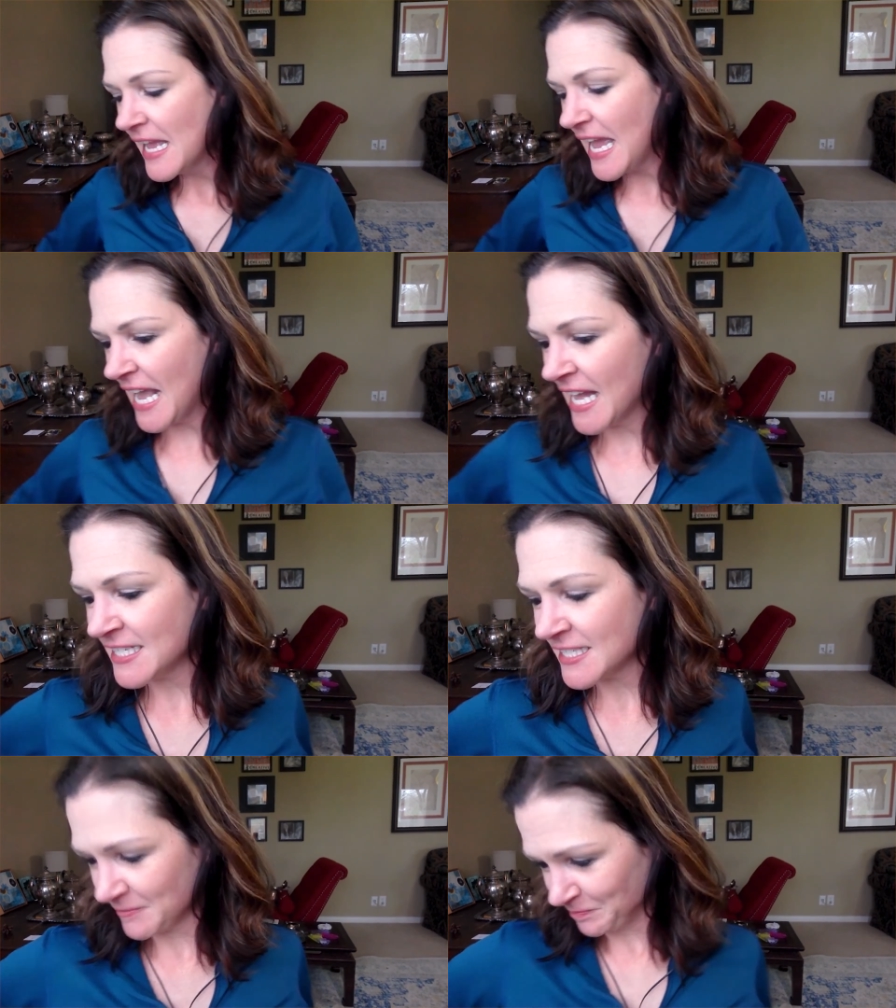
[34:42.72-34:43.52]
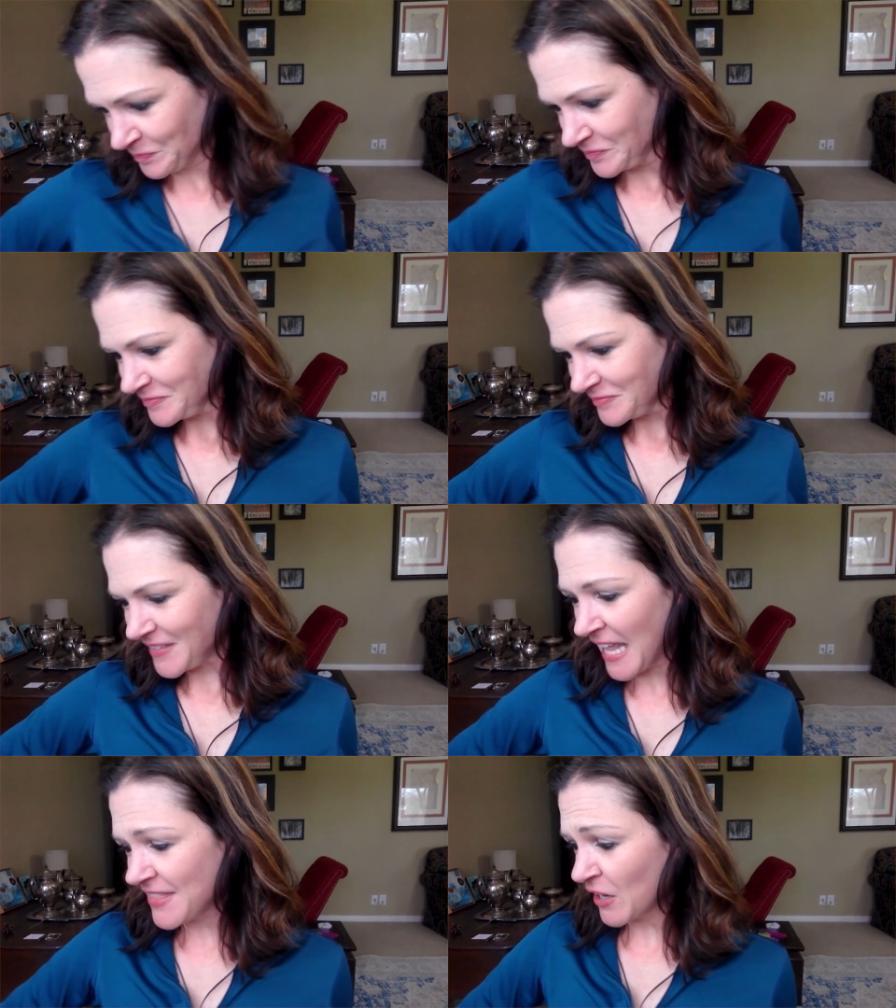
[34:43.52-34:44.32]
And
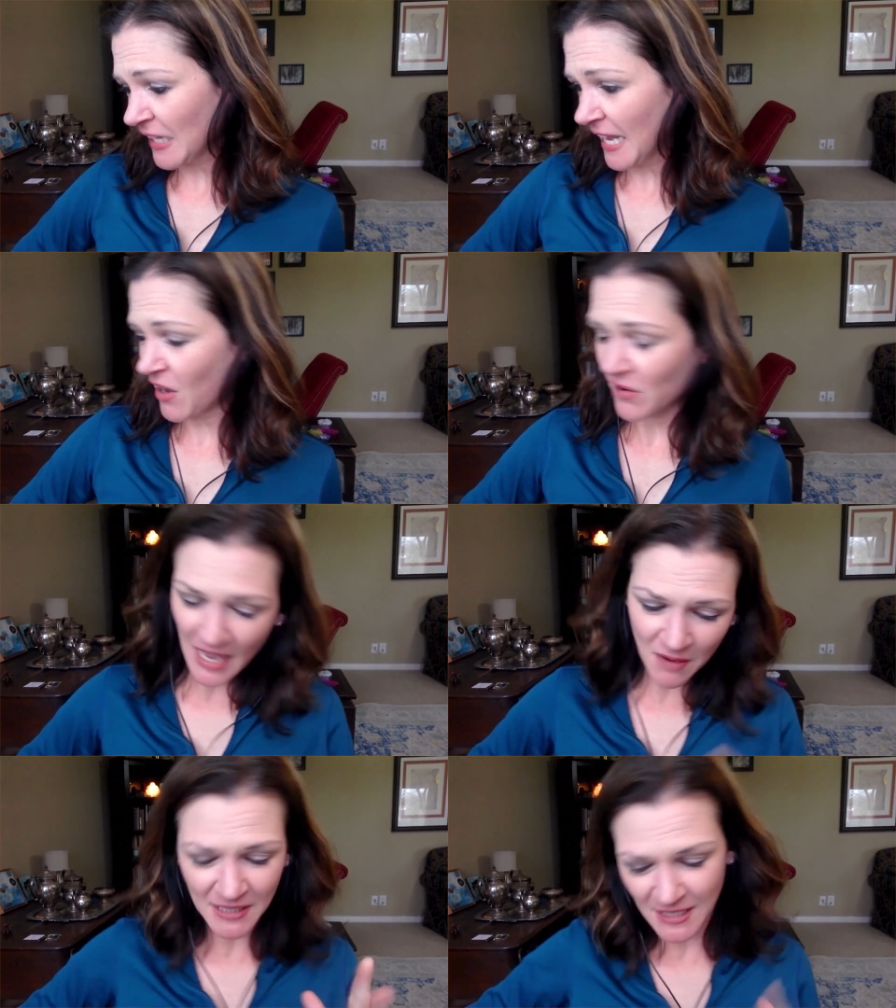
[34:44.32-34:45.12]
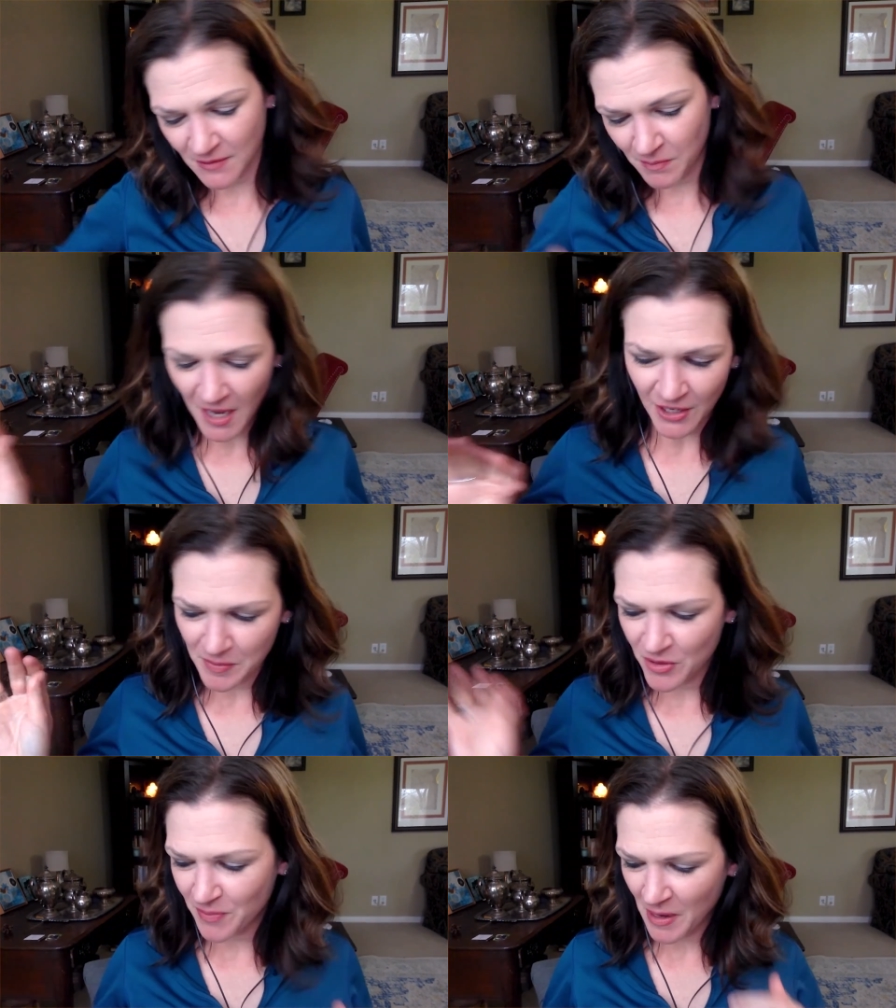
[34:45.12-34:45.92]
they're like, okay, we need to monitor
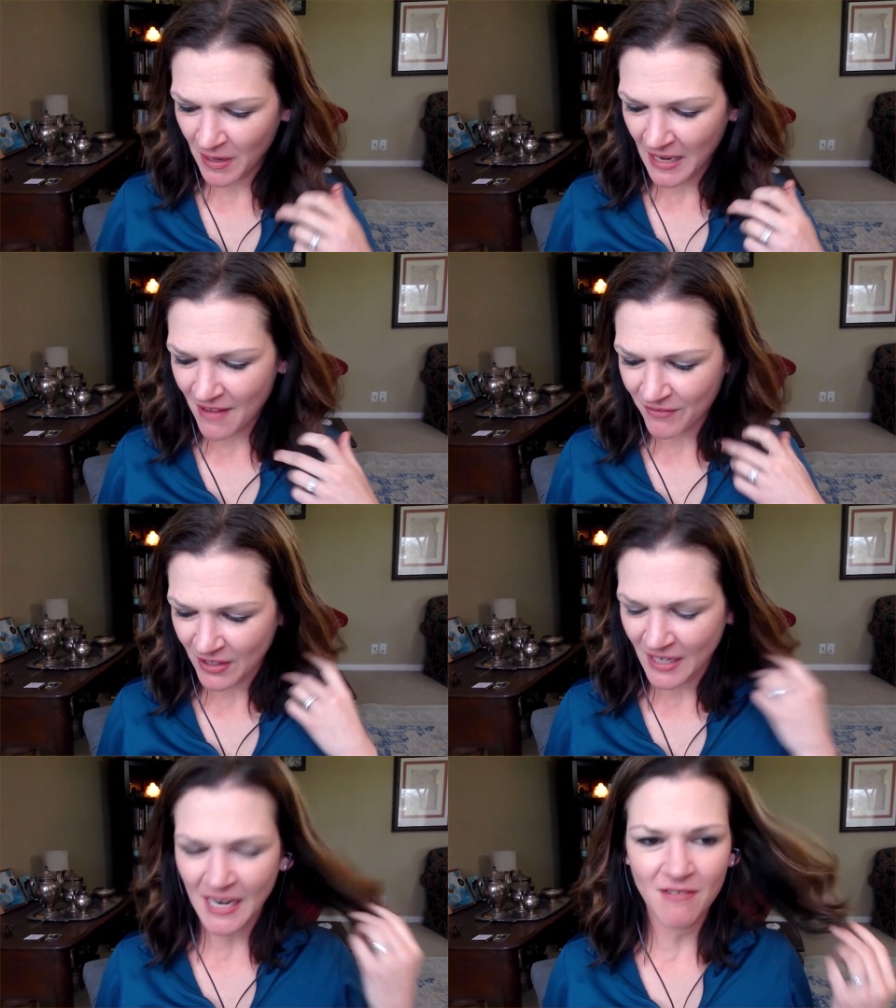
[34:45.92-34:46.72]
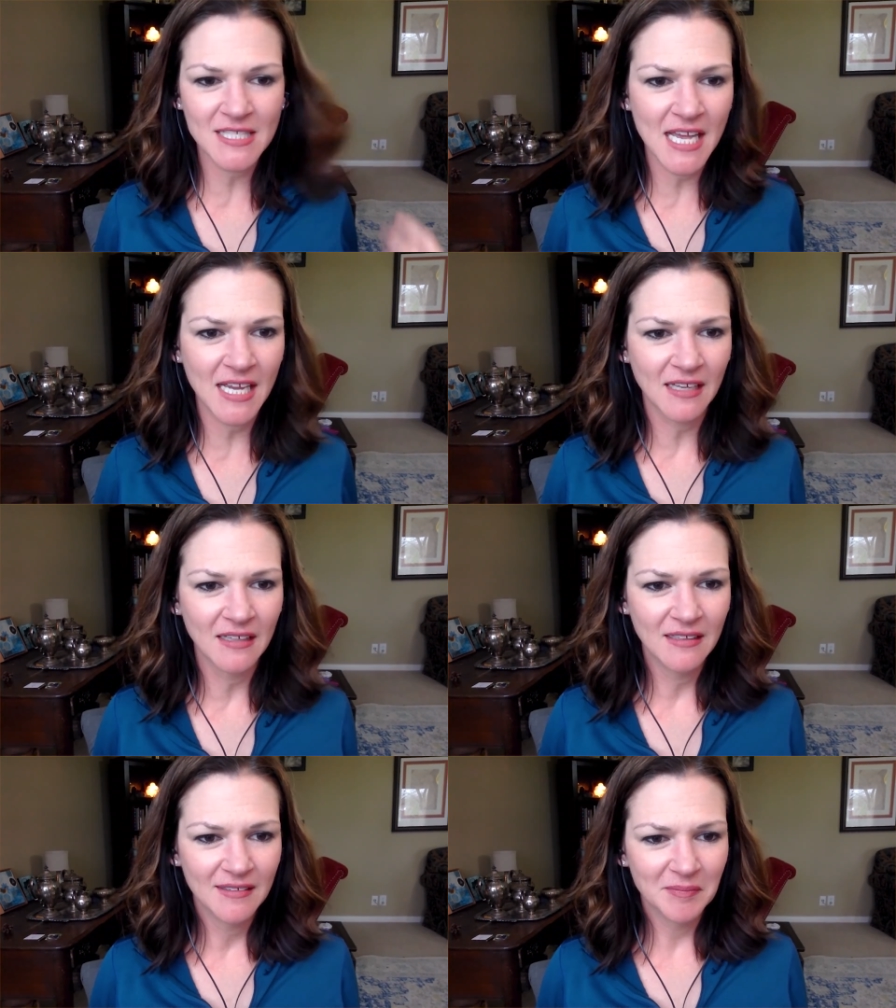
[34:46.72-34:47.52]
movement, whatever. And I was like,
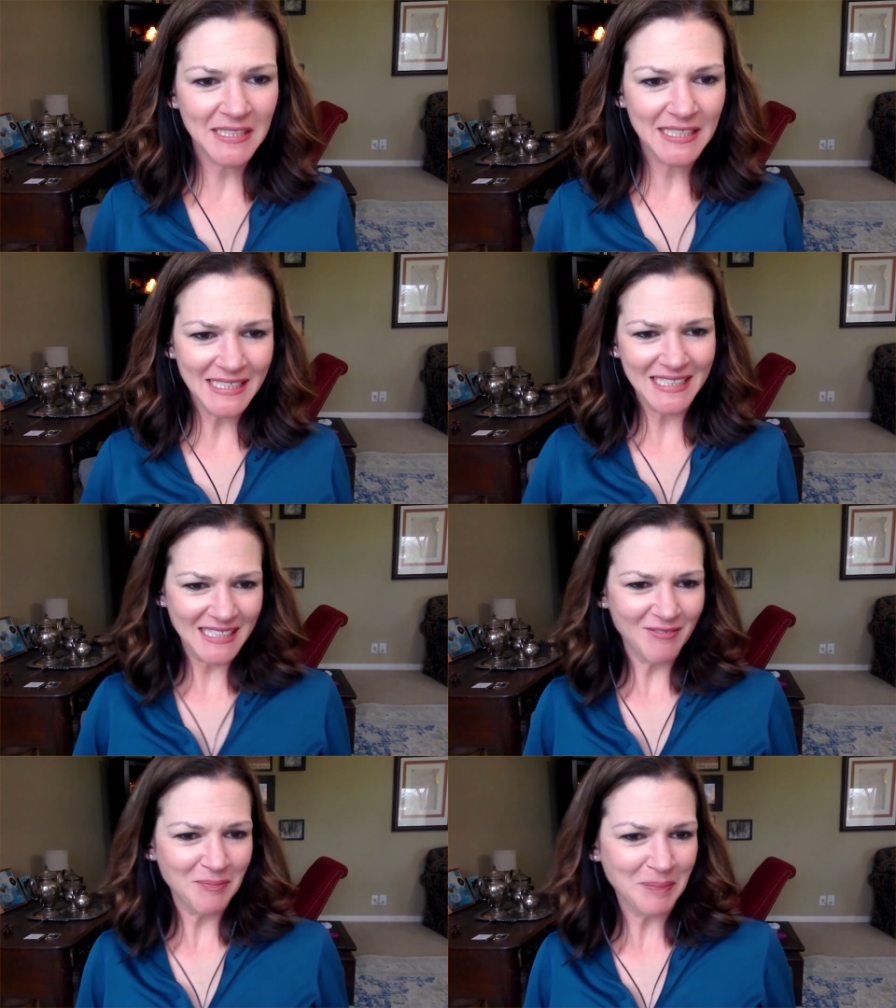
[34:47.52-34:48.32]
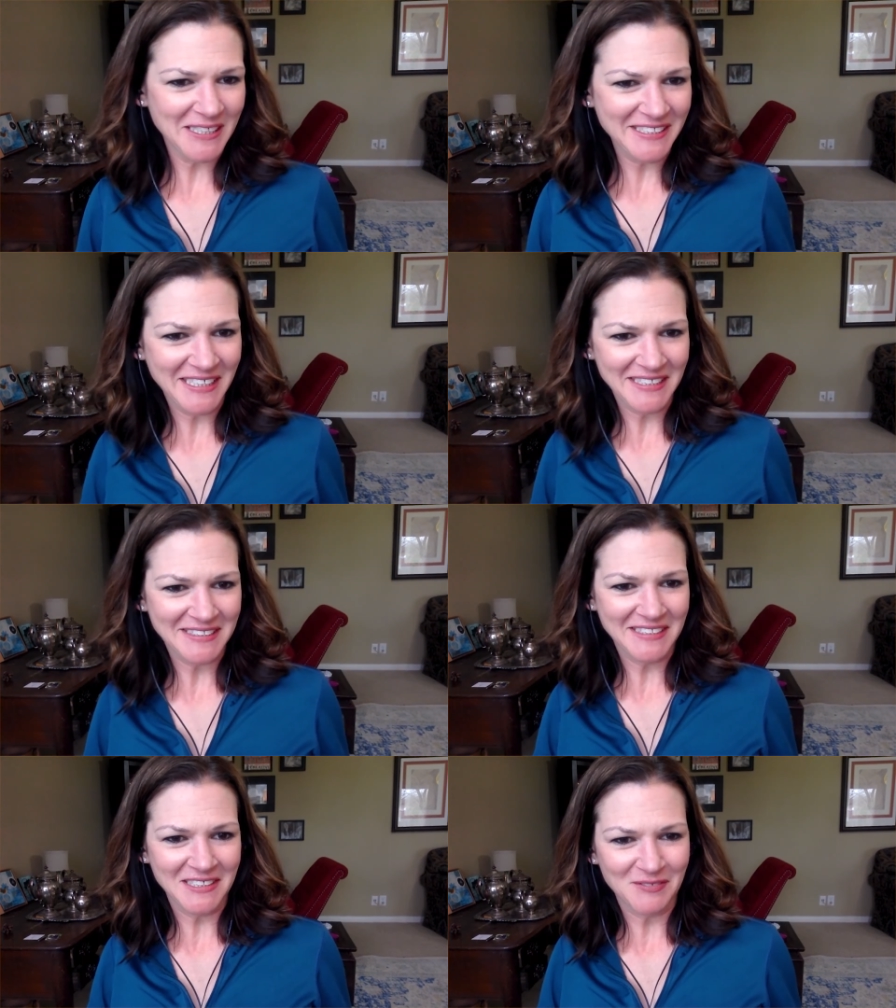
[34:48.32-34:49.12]
but I am a
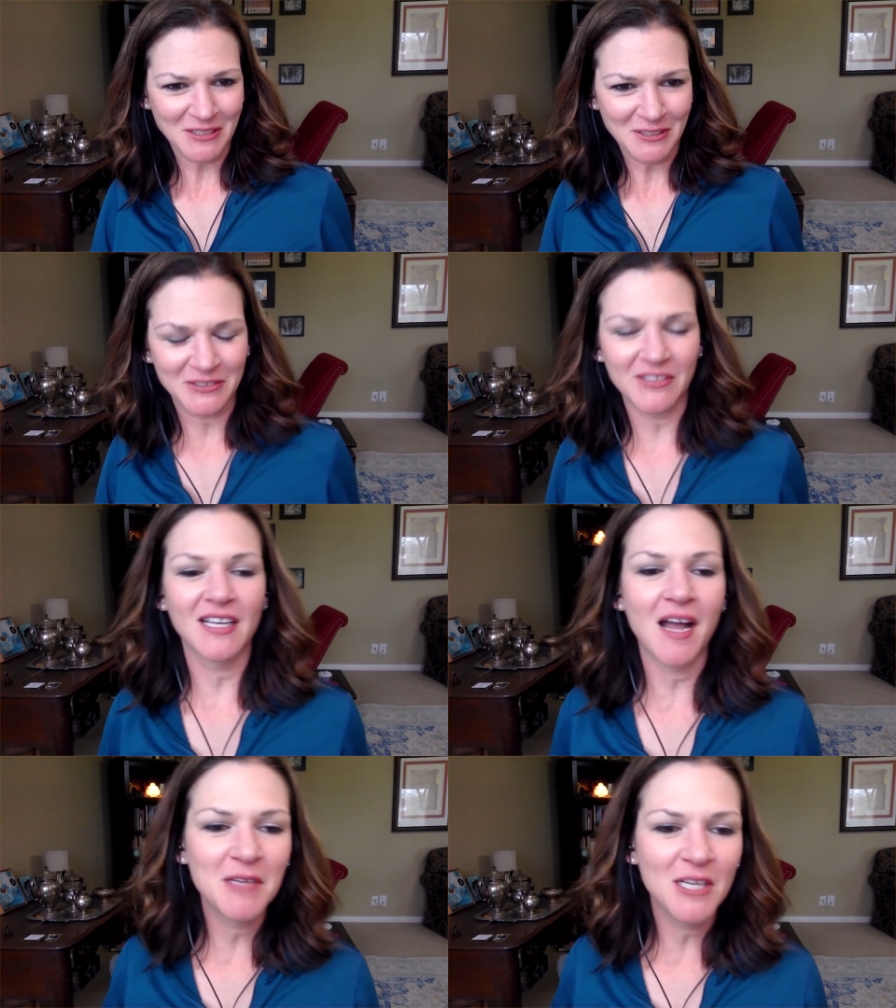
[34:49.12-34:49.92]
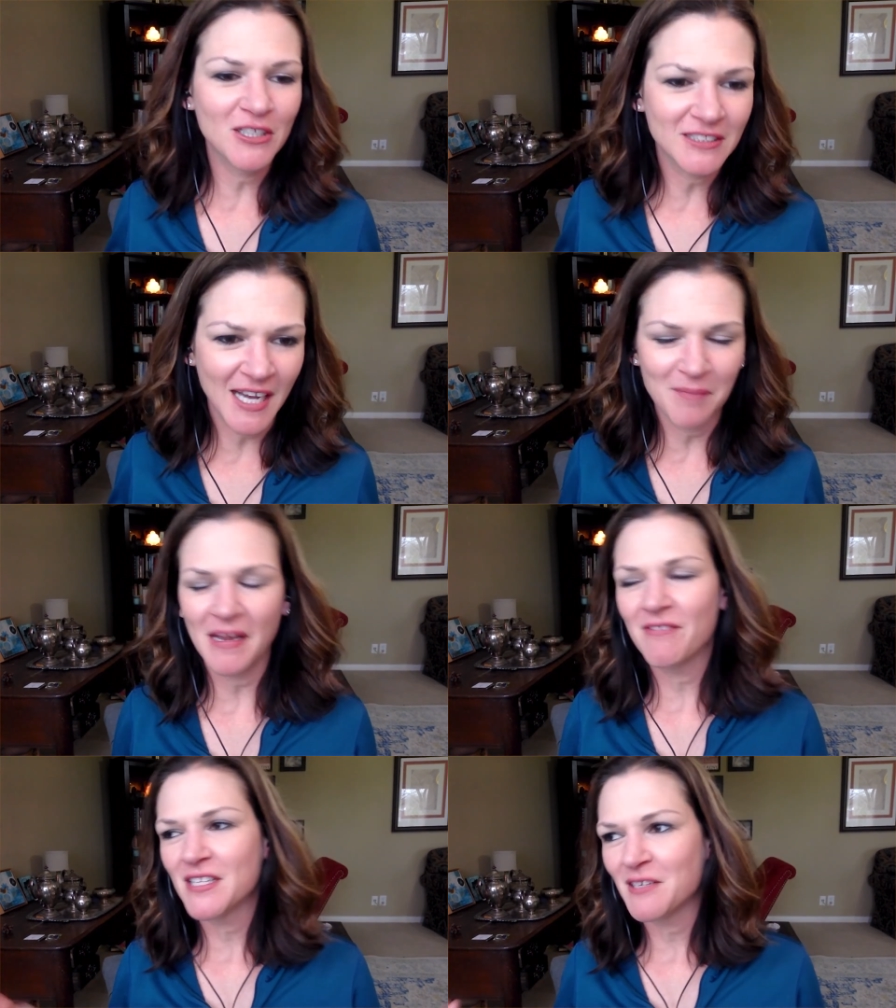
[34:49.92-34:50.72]
podcast interview. So they got me hooked up.
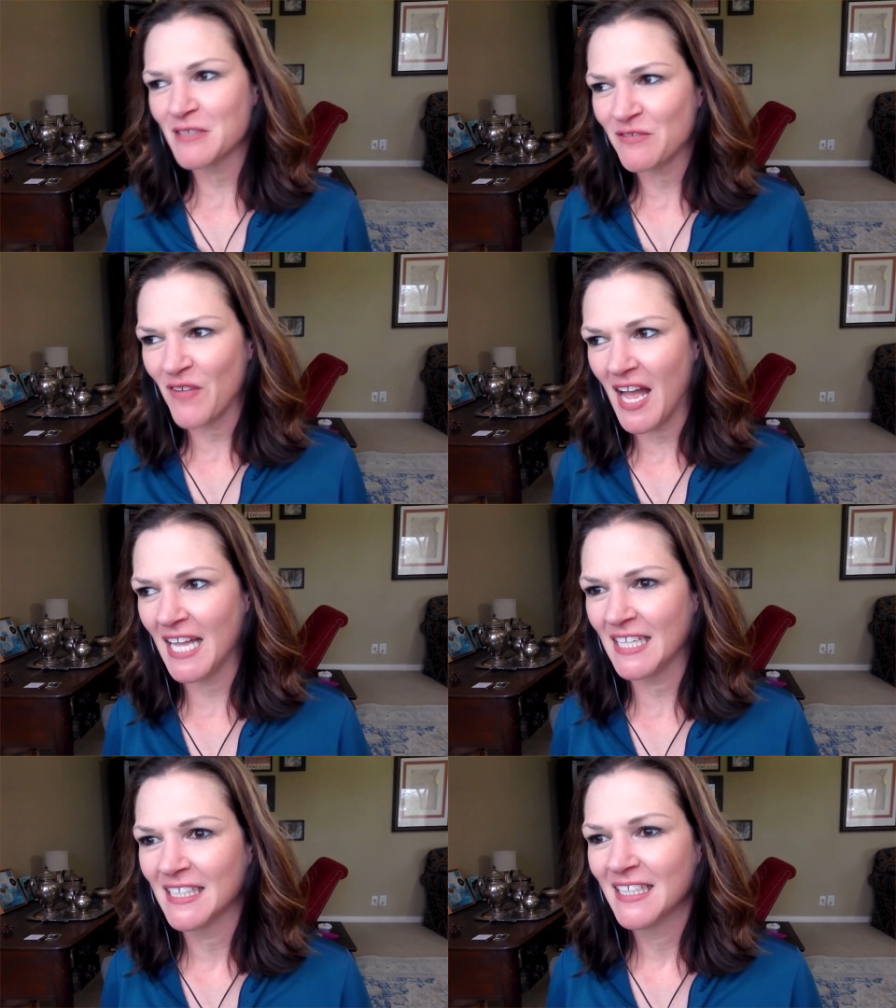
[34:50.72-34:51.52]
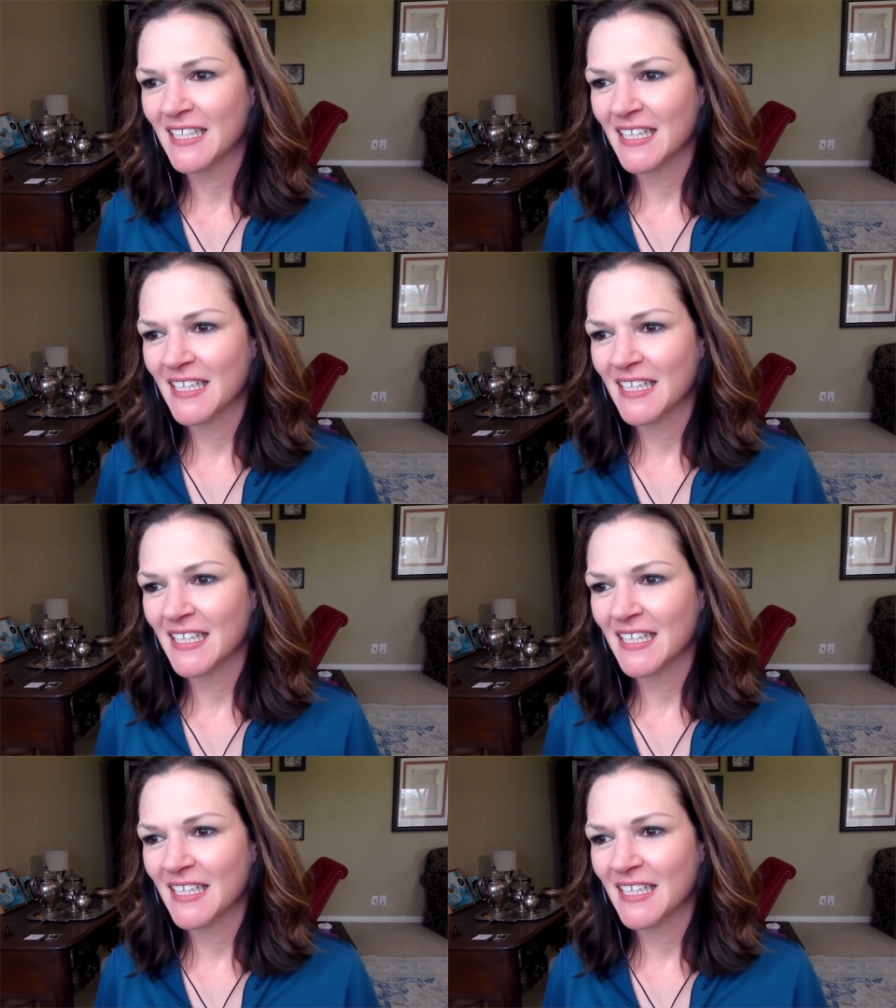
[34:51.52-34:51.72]
Everything was fine.